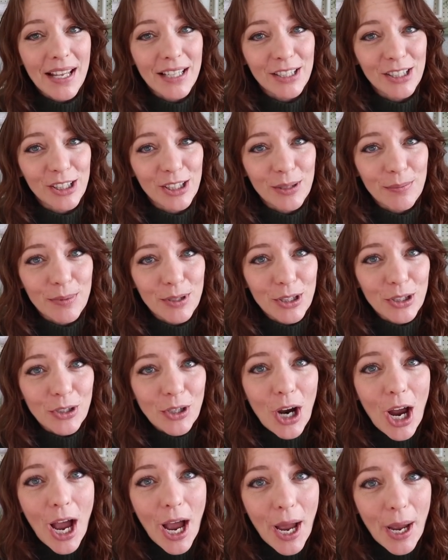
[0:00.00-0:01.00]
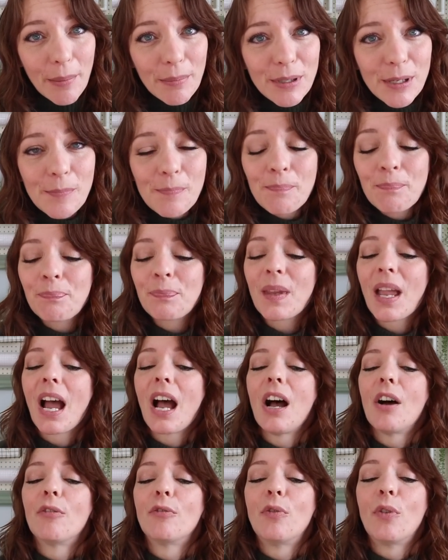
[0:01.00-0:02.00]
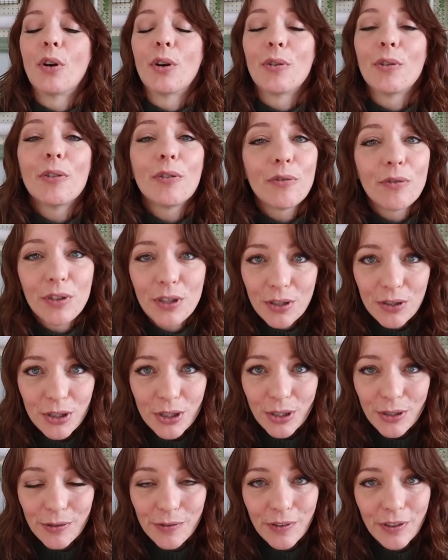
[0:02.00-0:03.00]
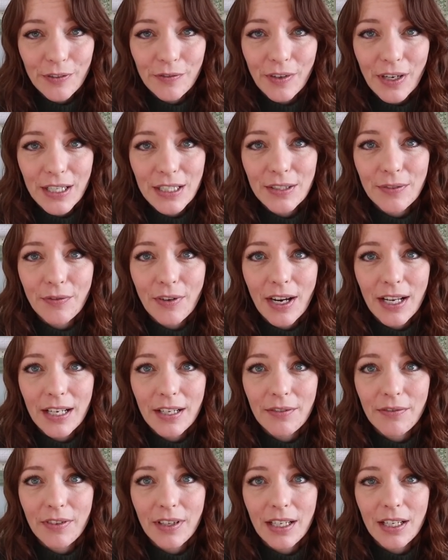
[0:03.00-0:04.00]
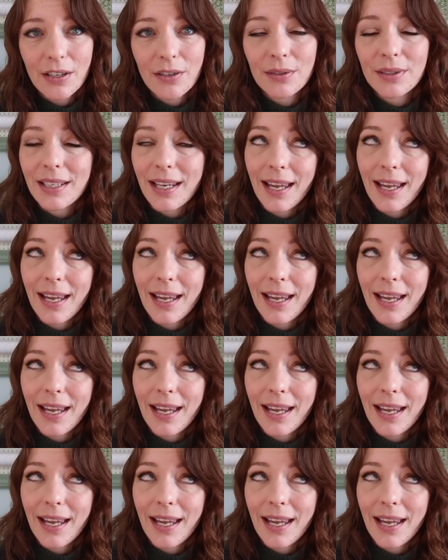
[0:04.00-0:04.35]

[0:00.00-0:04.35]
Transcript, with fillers: and subscribed for future Fun Finds Friday videos,